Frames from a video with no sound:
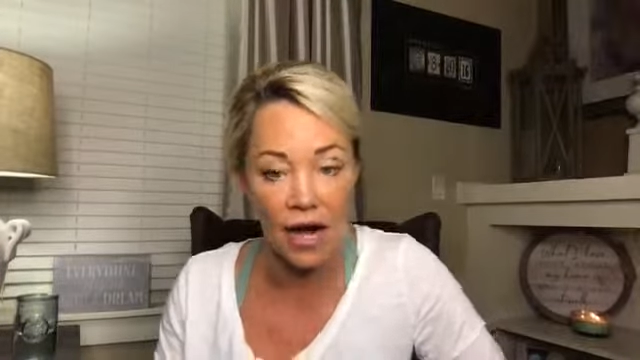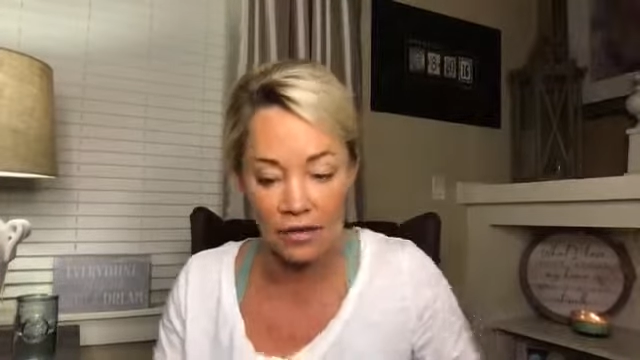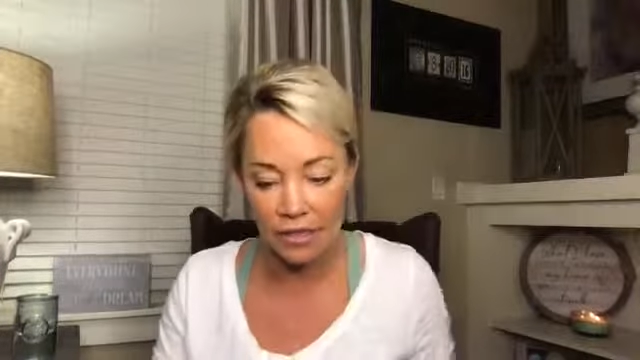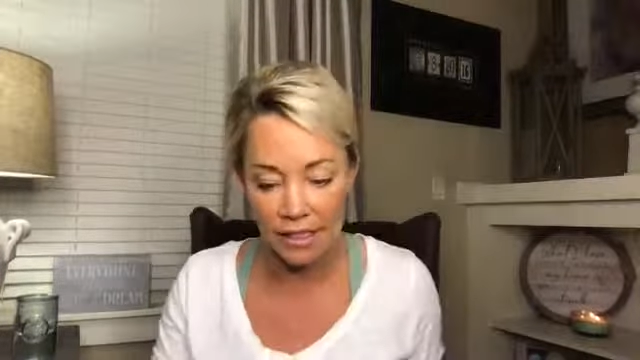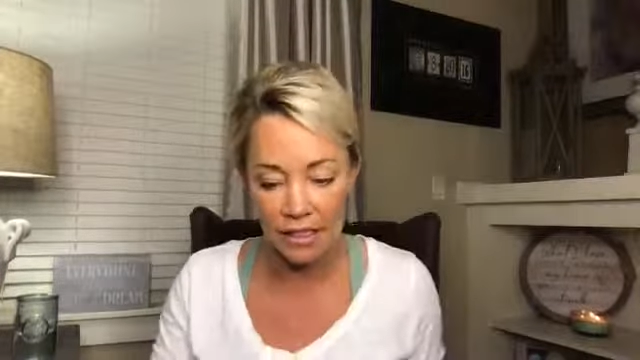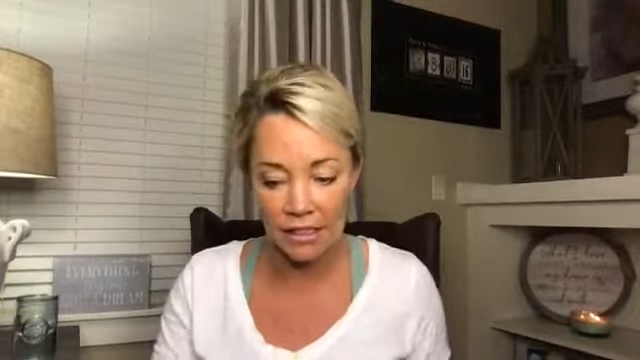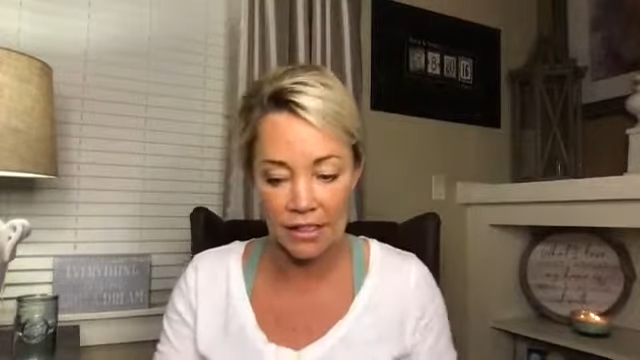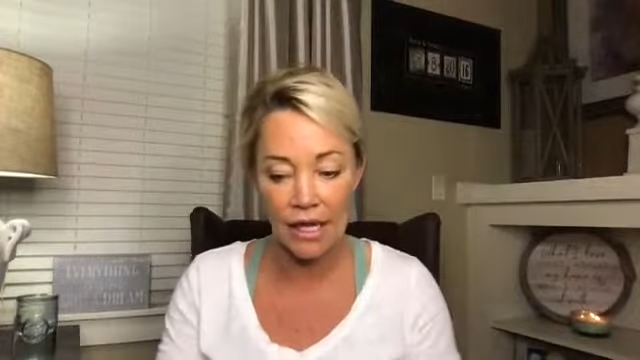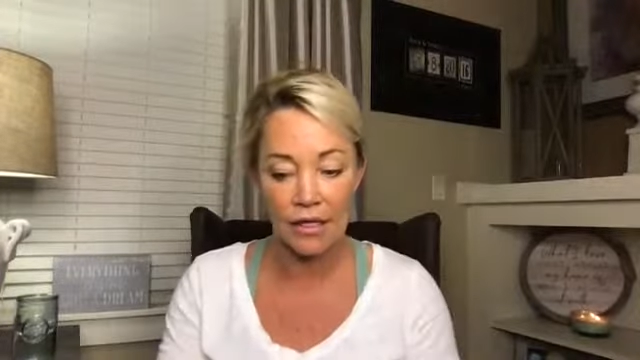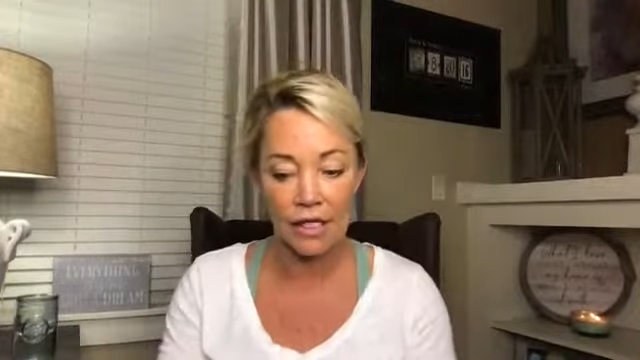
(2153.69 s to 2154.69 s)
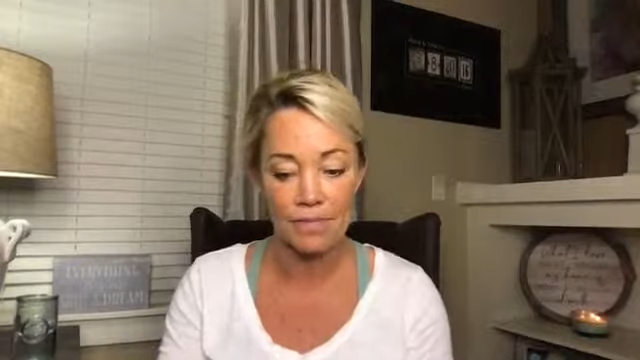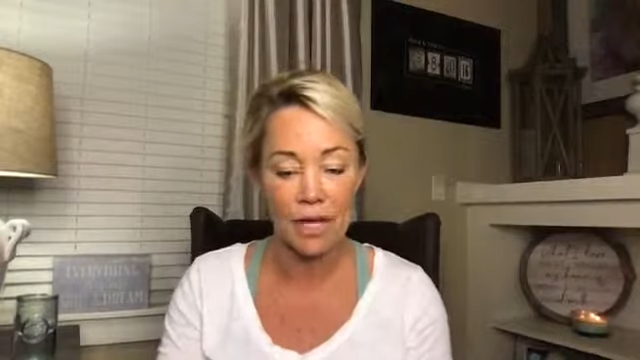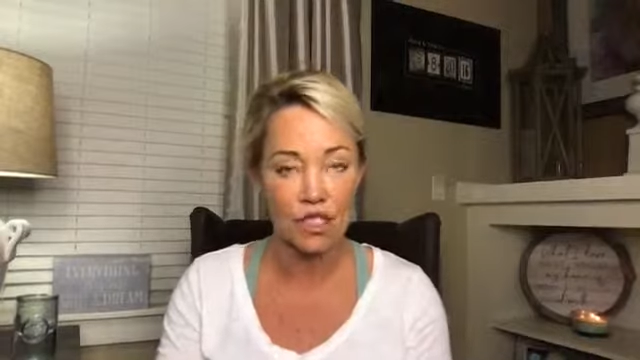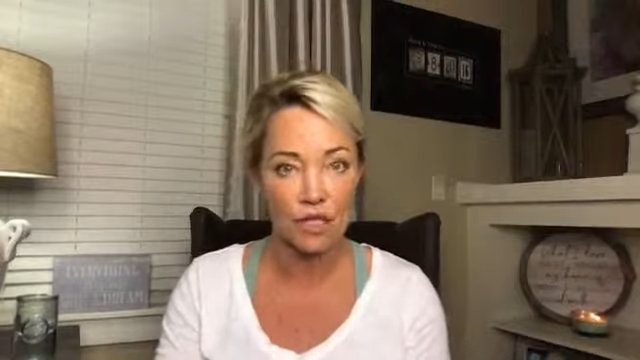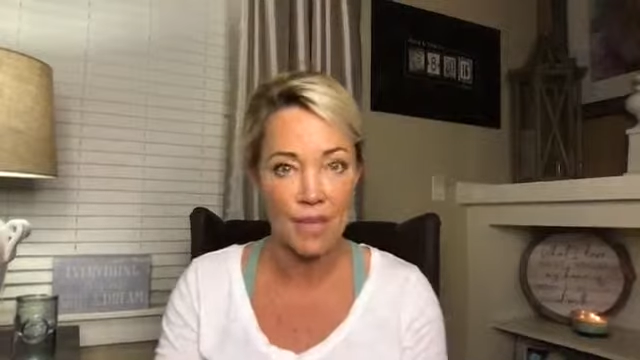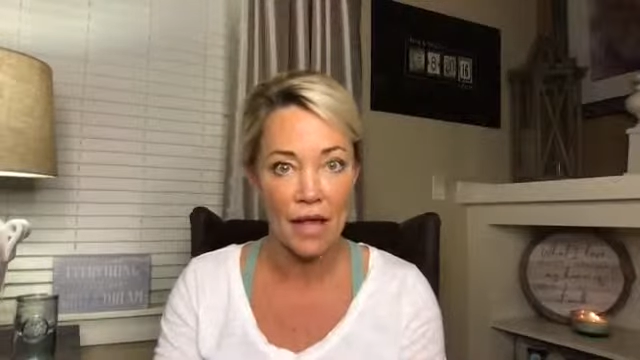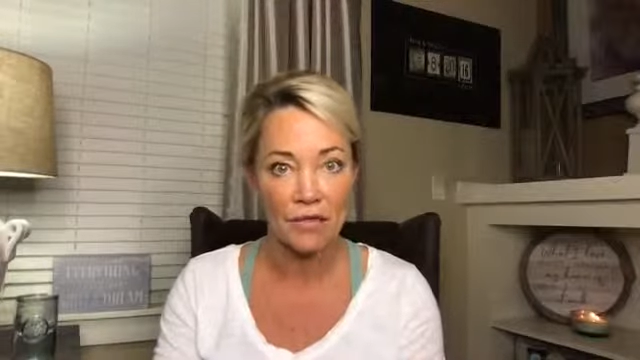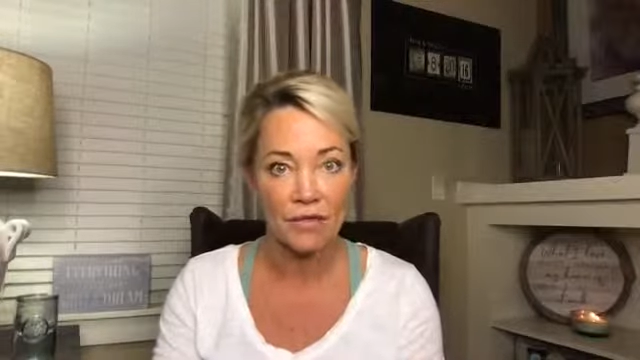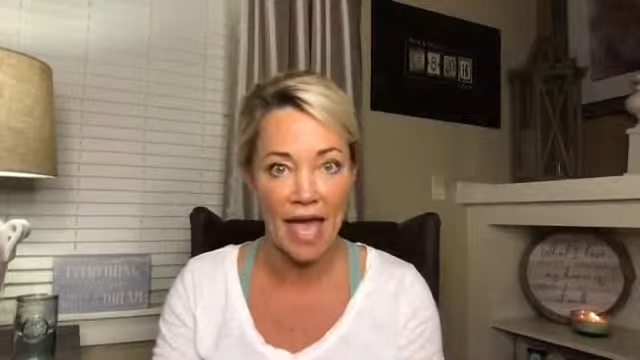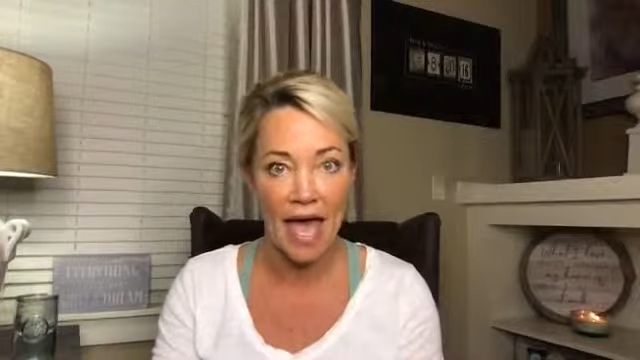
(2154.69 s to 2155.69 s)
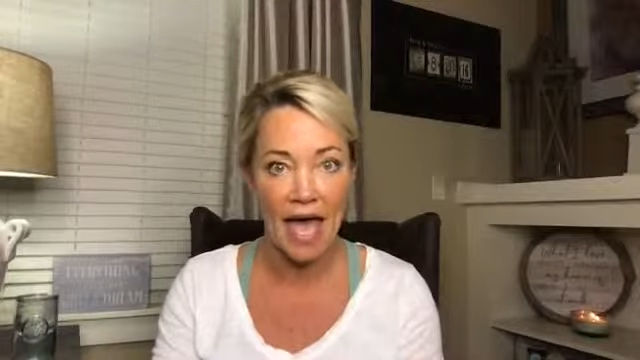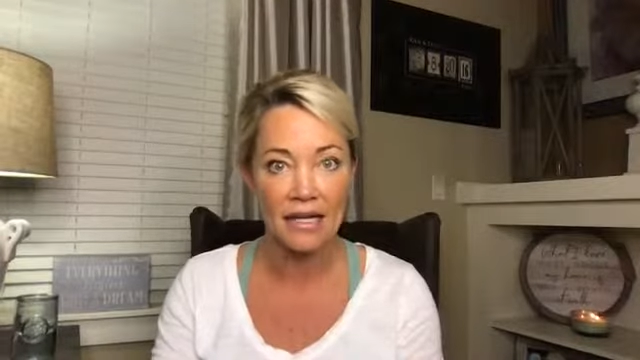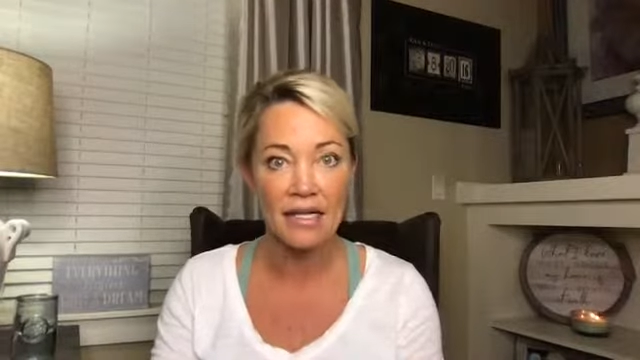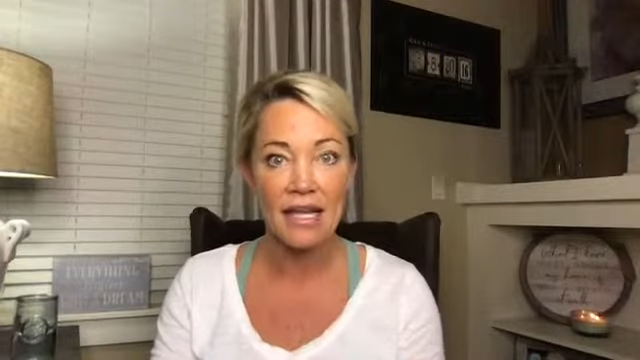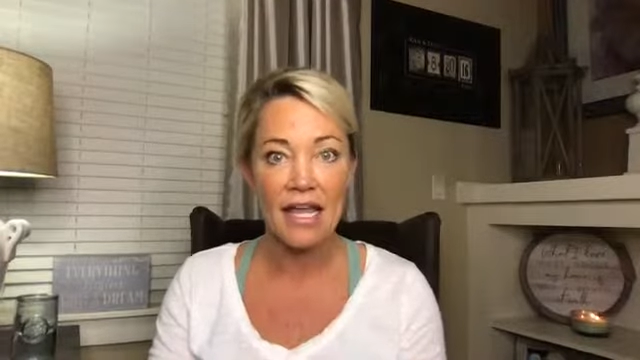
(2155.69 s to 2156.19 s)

I don't need to tell you much about that,